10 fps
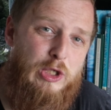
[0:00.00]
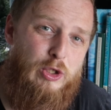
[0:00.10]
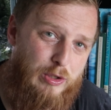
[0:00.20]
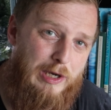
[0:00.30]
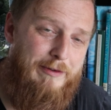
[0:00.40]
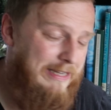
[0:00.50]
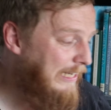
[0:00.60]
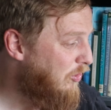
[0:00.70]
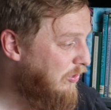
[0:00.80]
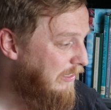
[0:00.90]
a good
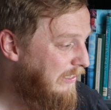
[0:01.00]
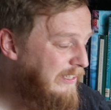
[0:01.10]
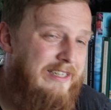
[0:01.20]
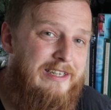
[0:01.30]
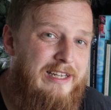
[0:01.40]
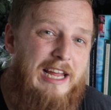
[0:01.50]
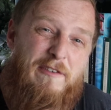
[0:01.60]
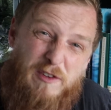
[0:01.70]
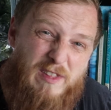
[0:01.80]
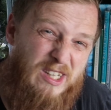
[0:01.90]
location.
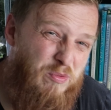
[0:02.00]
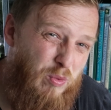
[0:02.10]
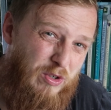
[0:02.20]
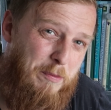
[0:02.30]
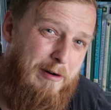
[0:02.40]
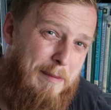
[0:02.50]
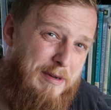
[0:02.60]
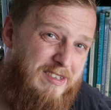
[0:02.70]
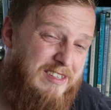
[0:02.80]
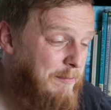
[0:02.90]
If you think the water
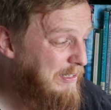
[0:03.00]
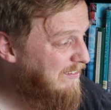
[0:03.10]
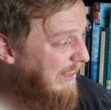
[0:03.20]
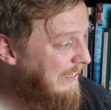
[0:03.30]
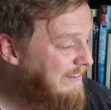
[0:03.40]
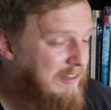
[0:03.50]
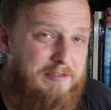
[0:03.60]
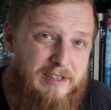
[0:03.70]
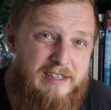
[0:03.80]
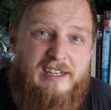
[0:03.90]
parameters are going to be slightly
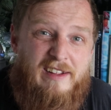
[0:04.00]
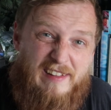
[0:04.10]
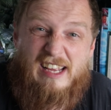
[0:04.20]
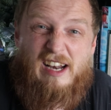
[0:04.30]
different, then